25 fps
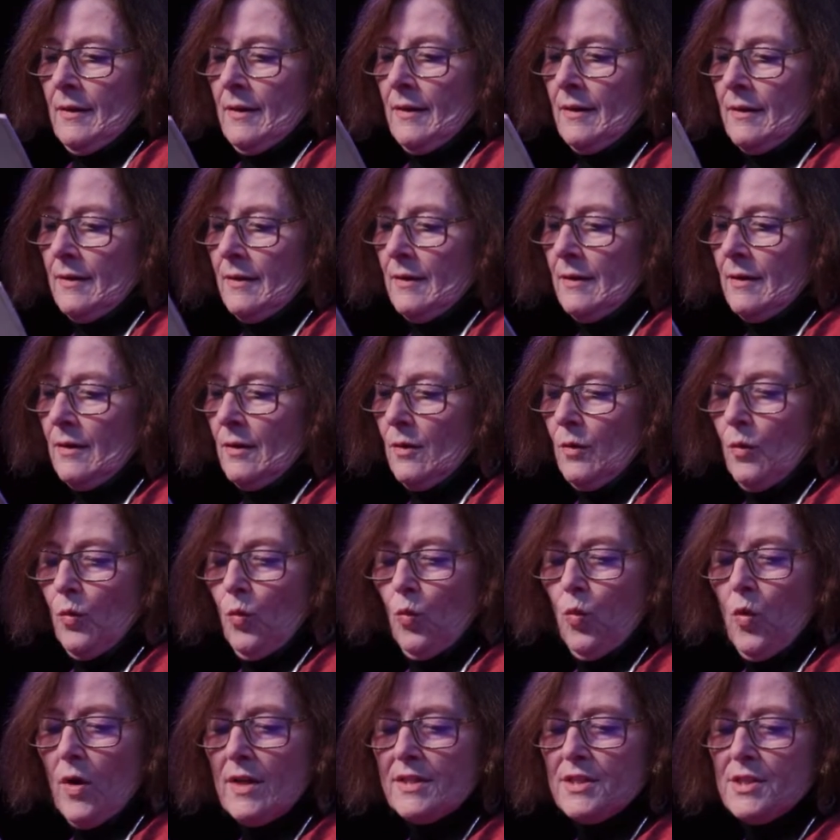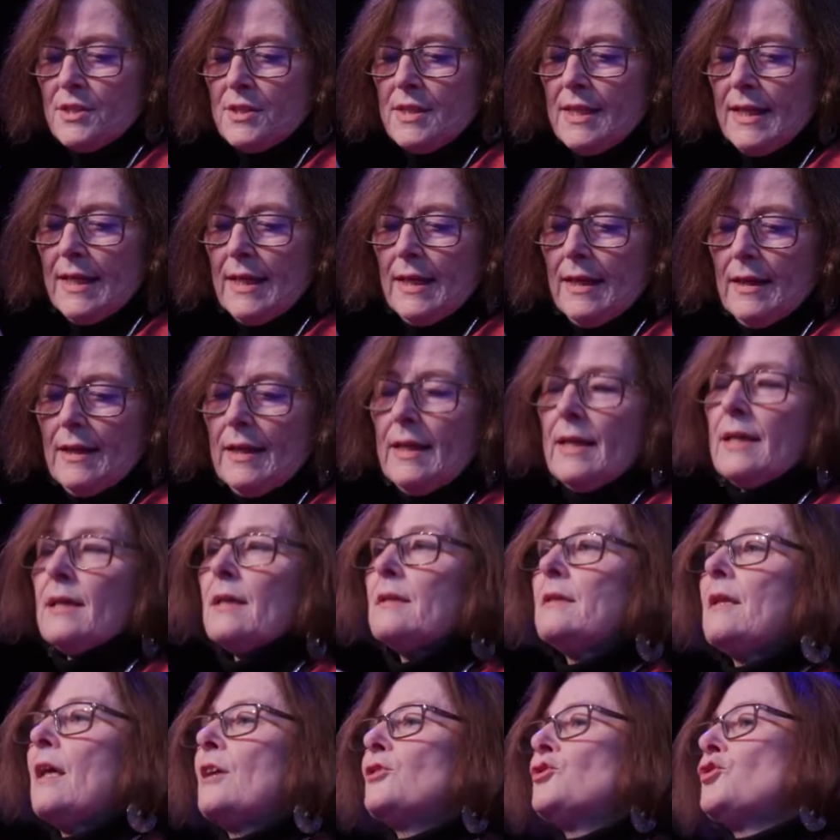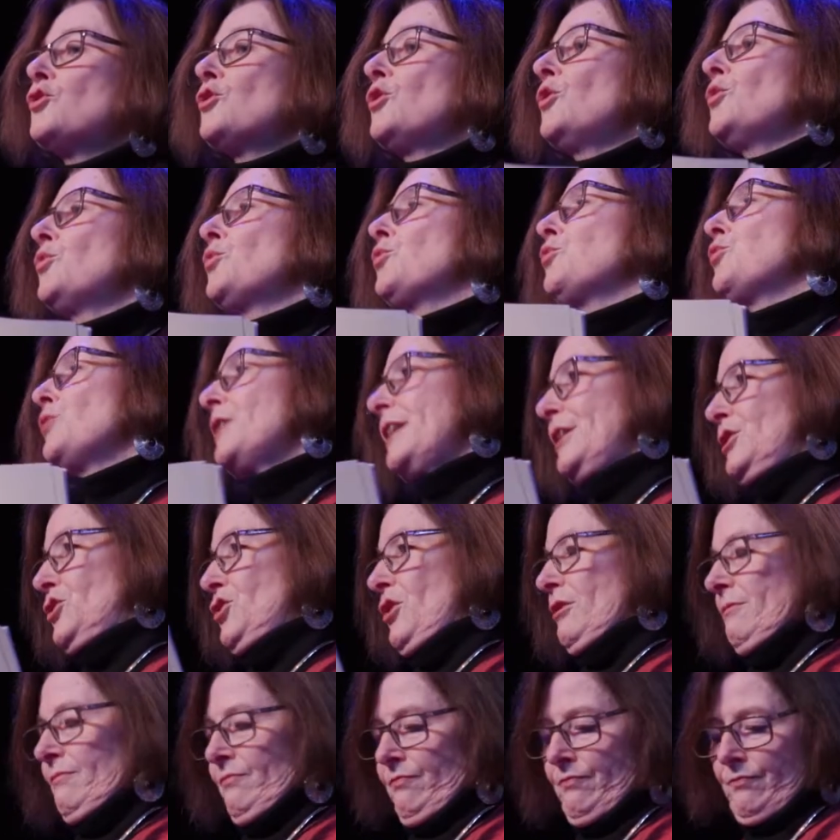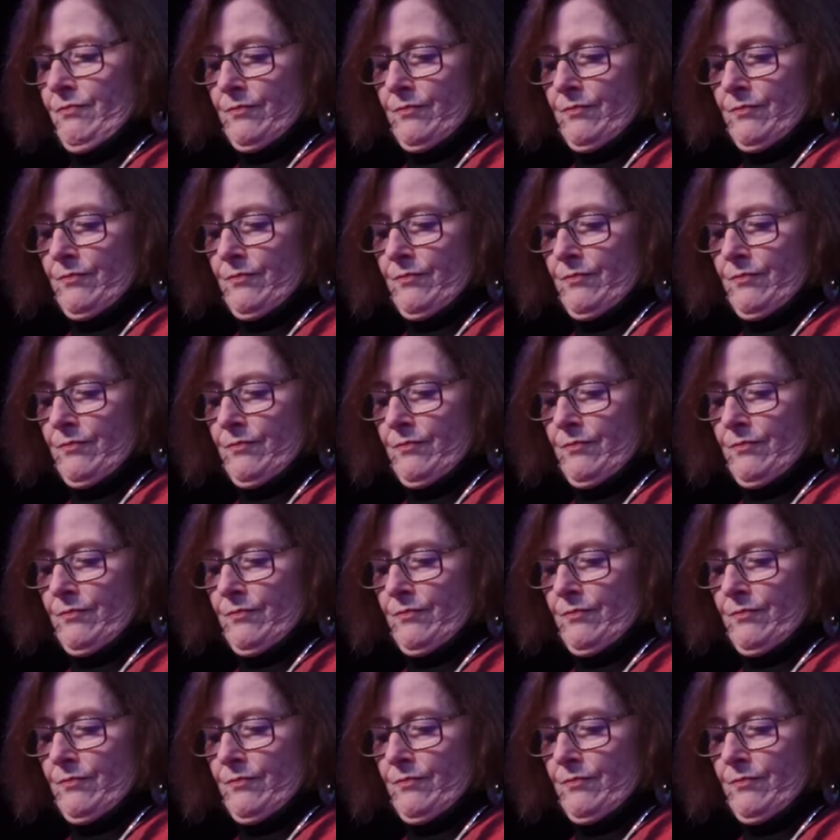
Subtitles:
was the ecological region.